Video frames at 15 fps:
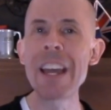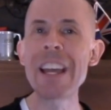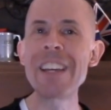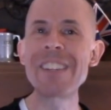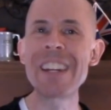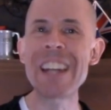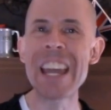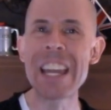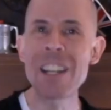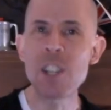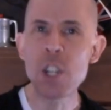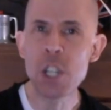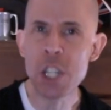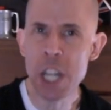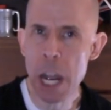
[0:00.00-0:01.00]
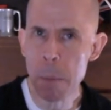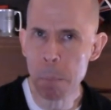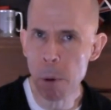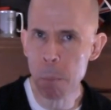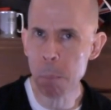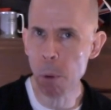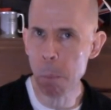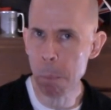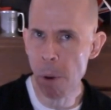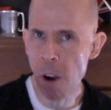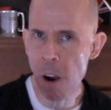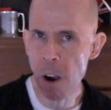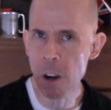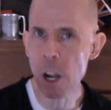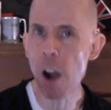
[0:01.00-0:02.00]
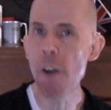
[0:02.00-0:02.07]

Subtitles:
is an inseparable part